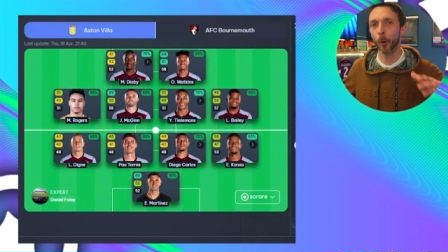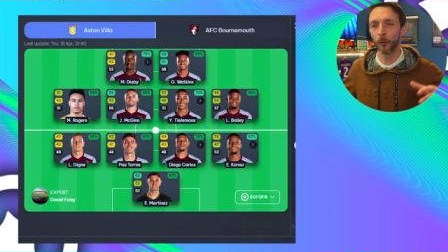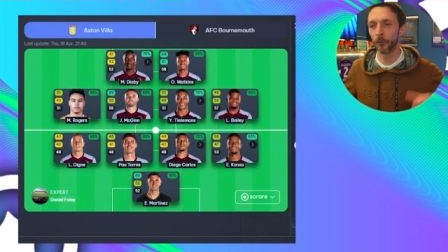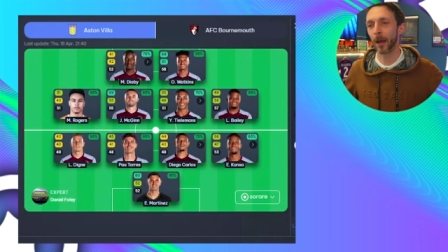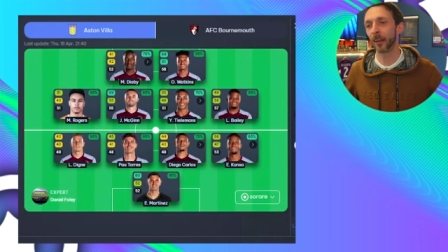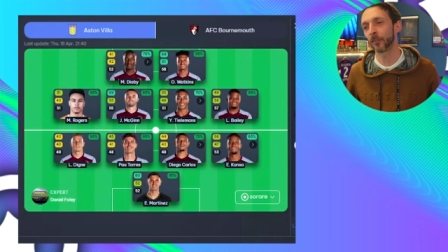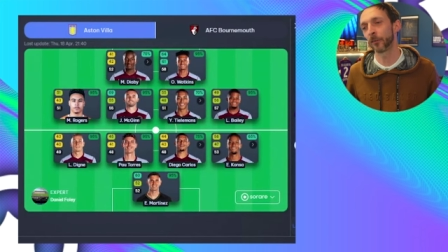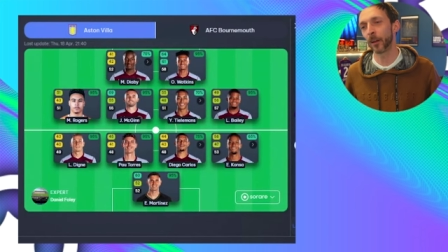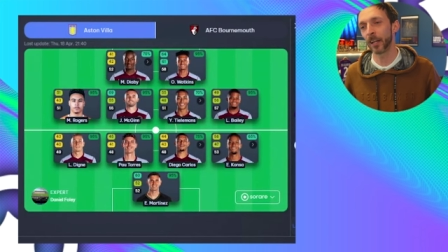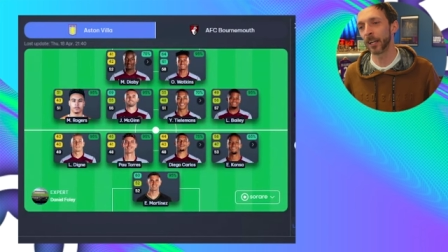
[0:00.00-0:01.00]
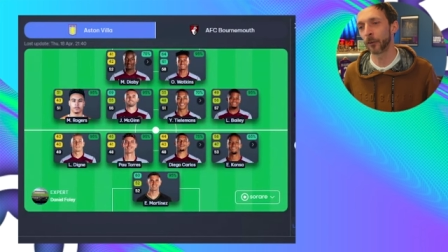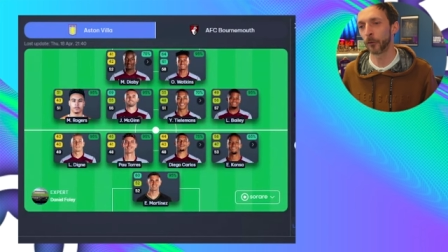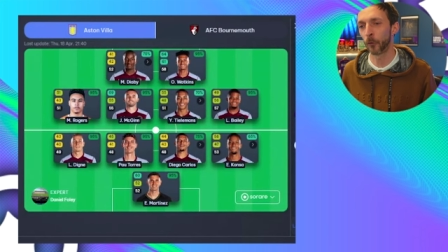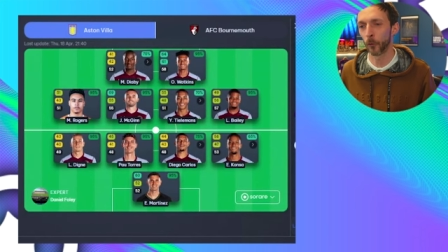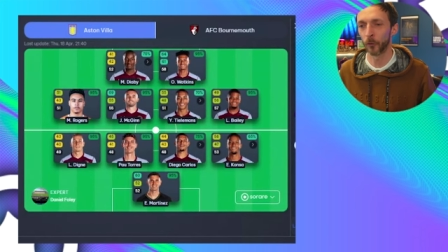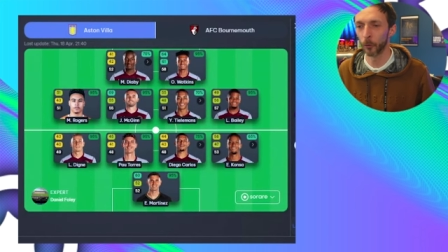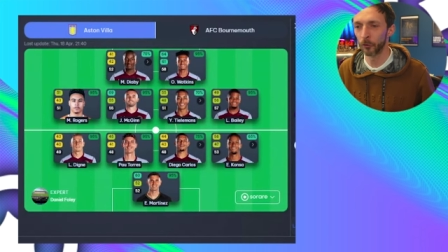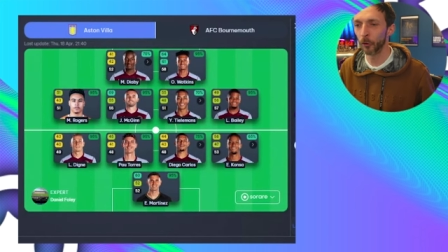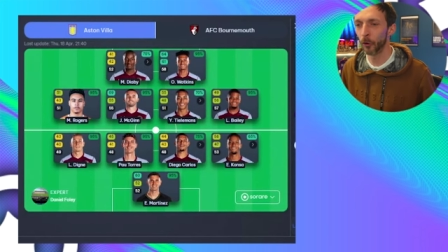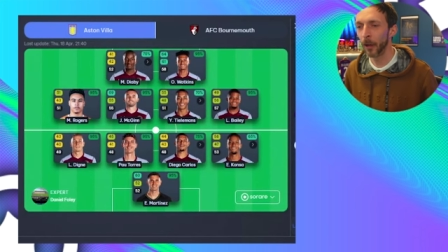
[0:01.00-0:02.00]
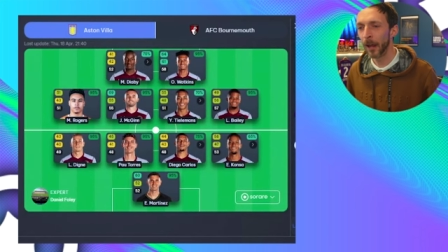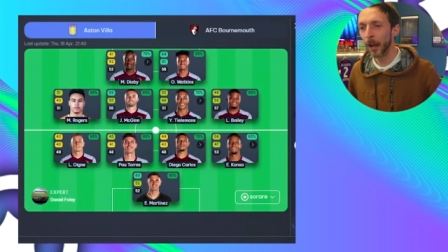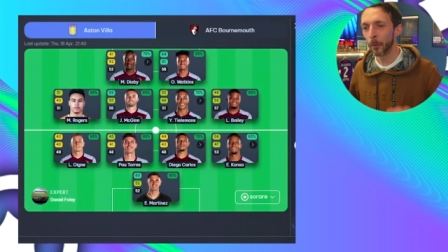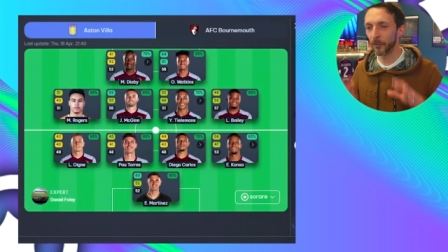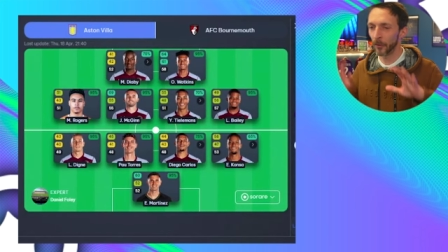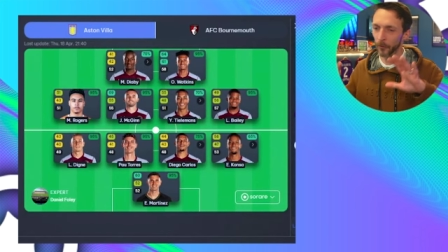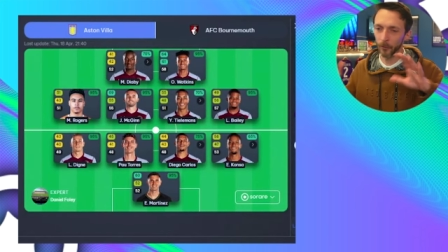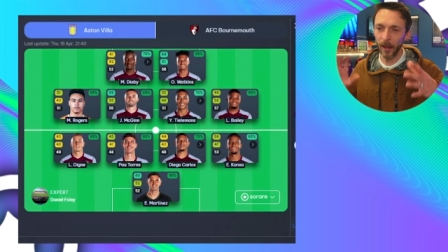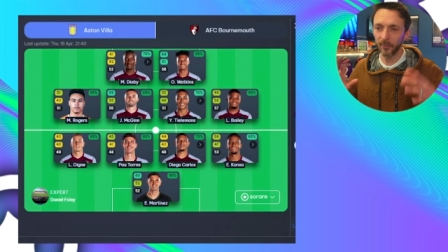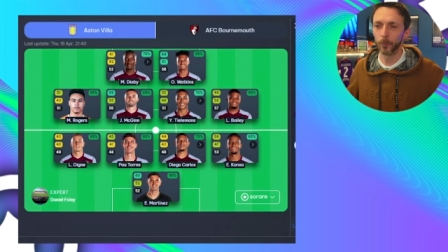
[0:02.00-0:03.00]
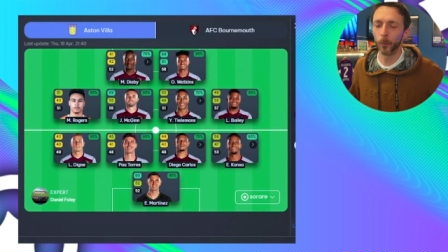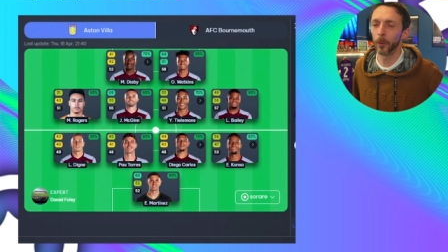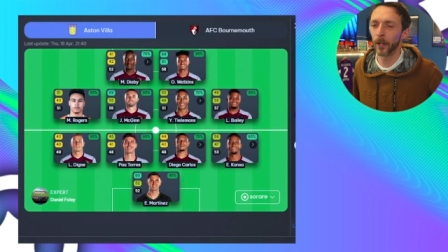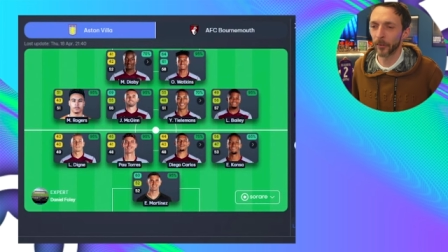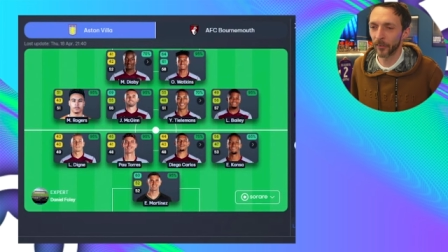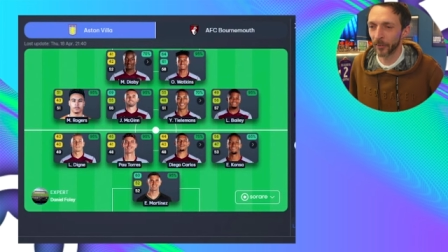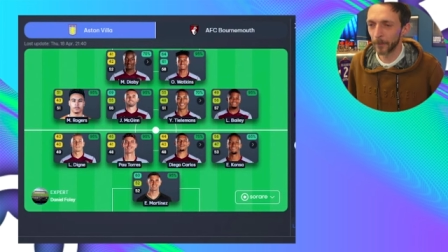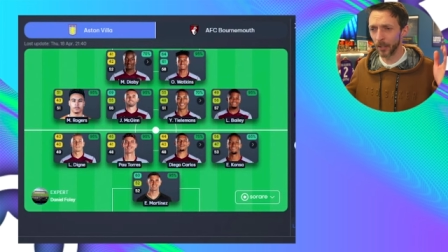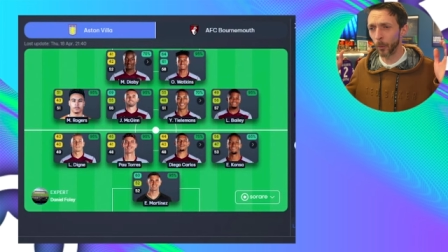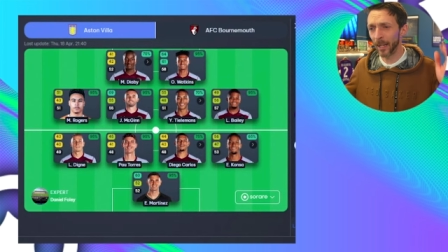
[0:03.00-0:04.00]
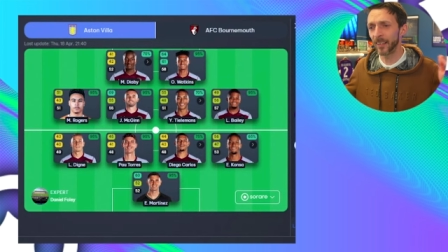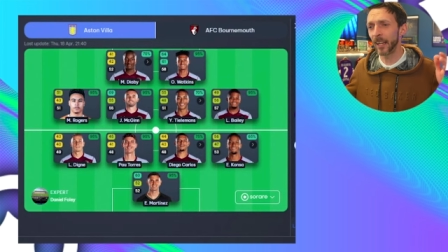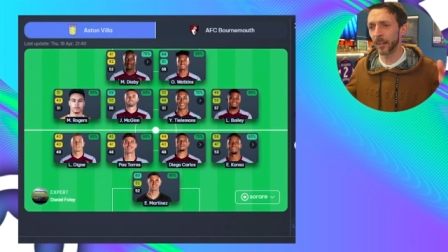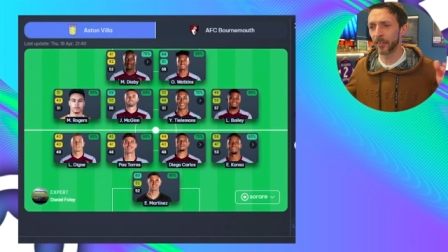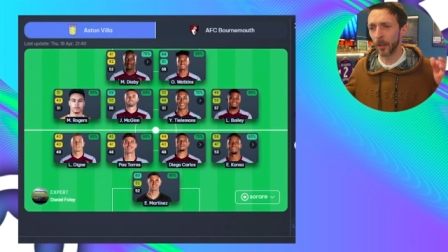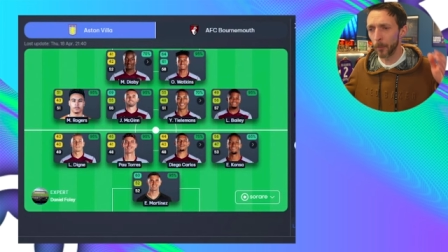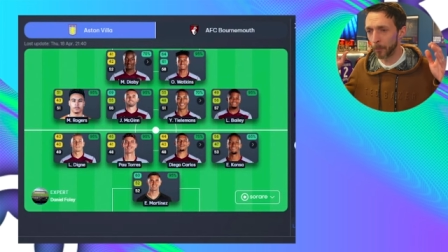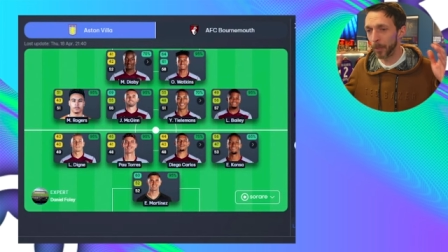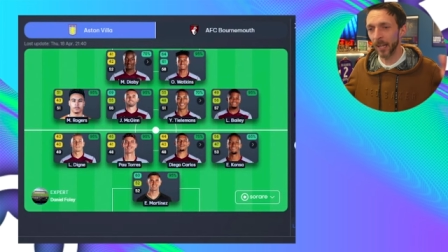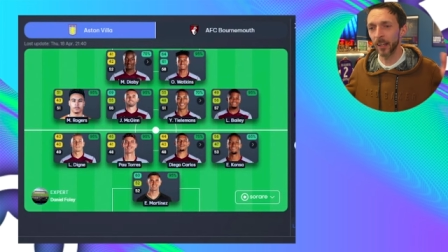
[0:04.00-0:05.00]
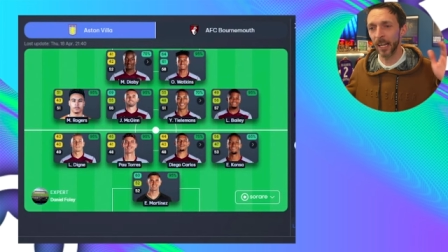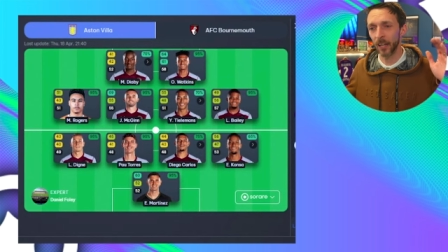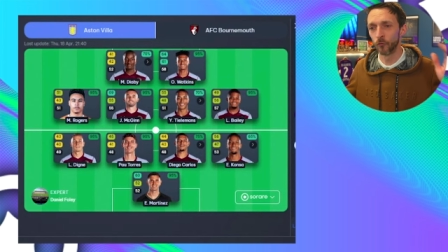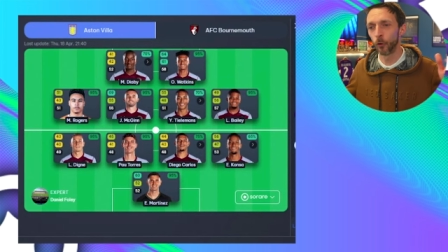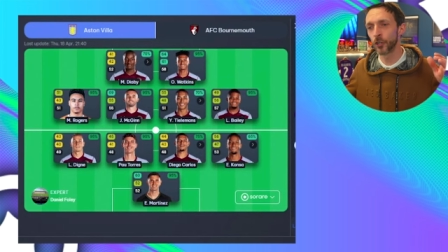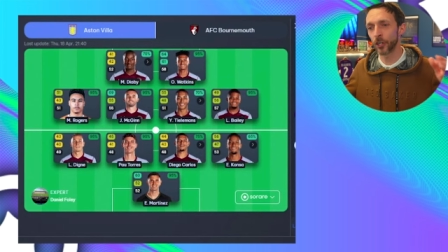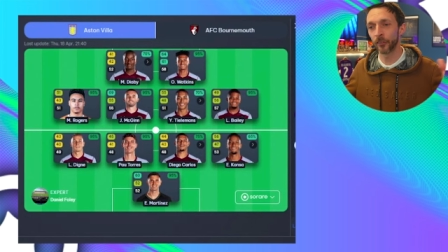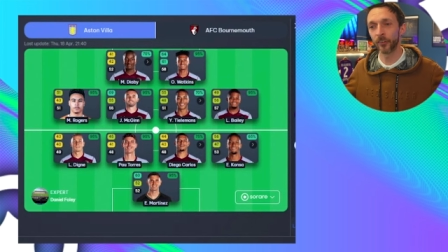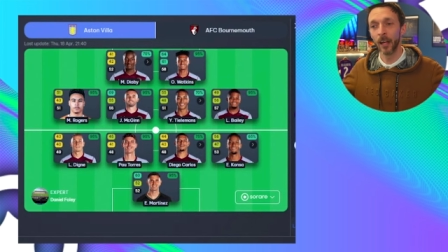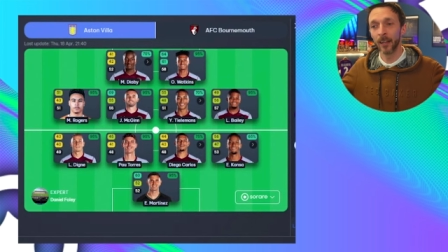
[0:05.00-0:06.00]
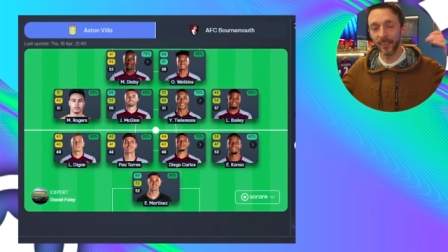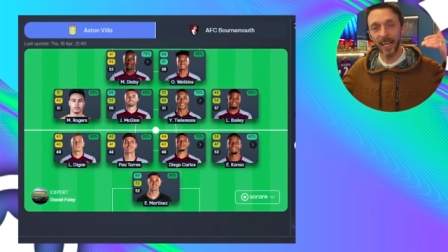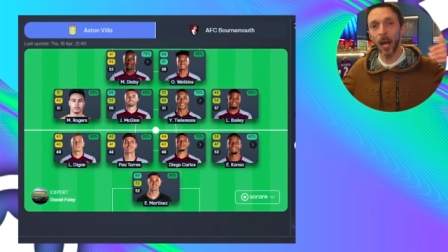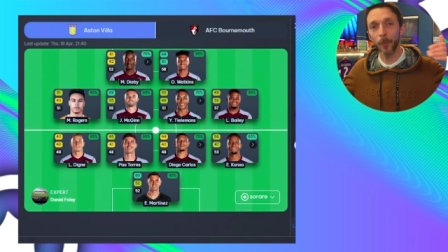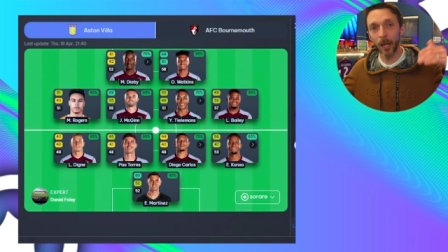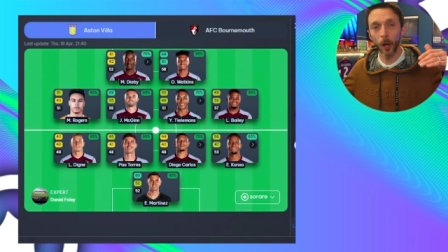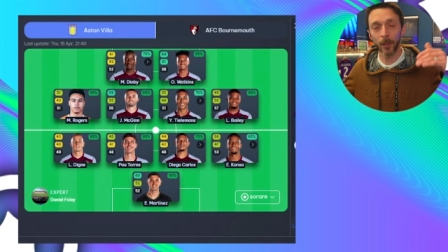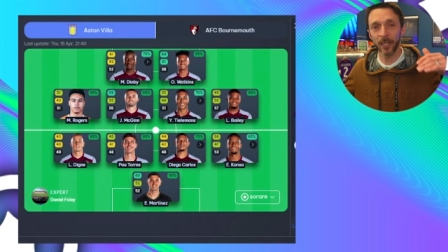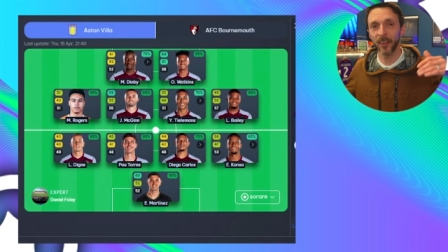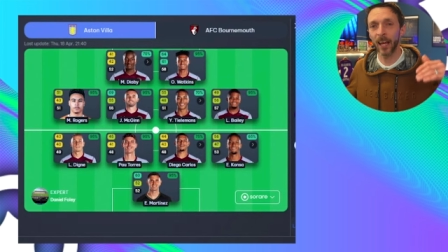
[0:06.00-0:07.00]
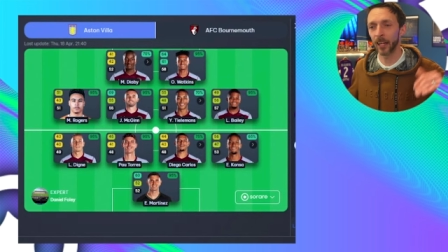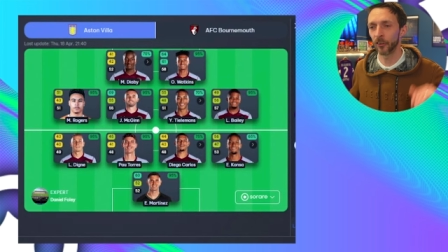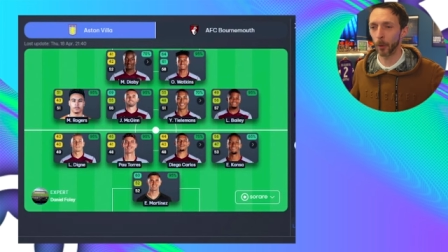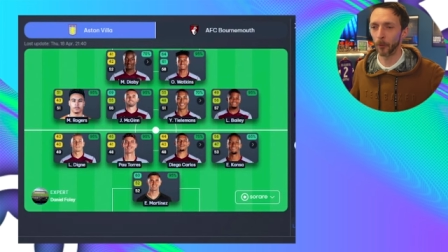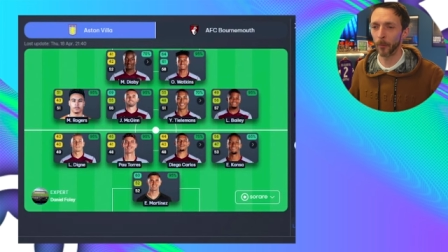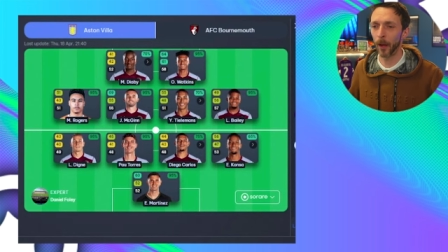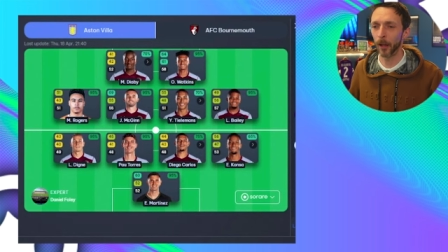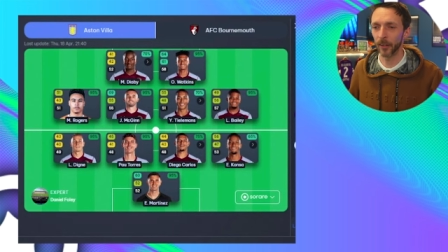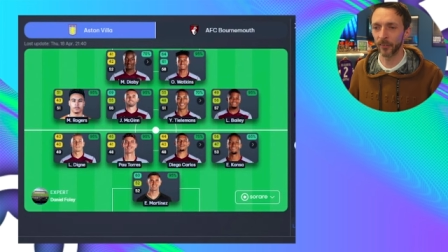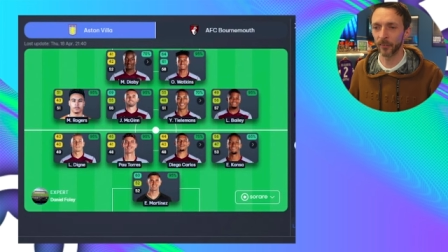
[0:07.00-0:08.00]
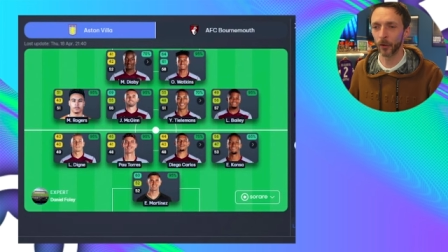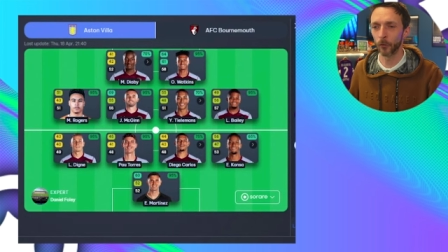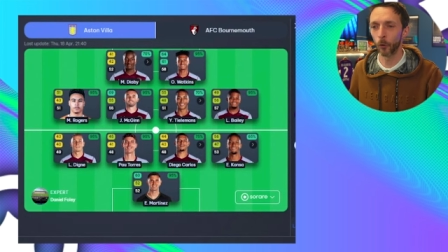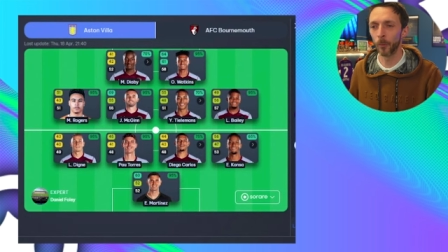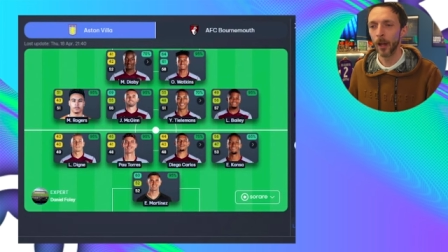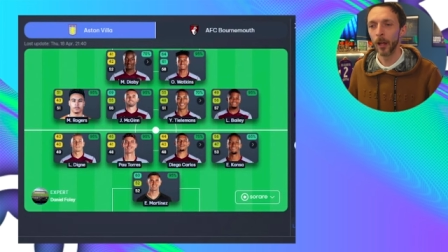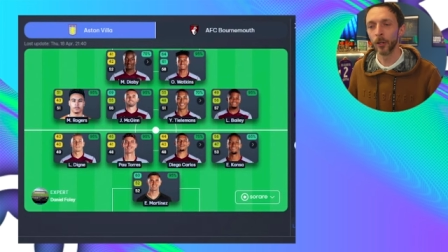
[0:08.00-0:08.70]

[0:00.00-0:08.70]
ball from Aston Villa here, the four four two, with the flexible players in the wide areas like Bailey and Rodgers. Diaby up in attack as well for a bit of license to roam.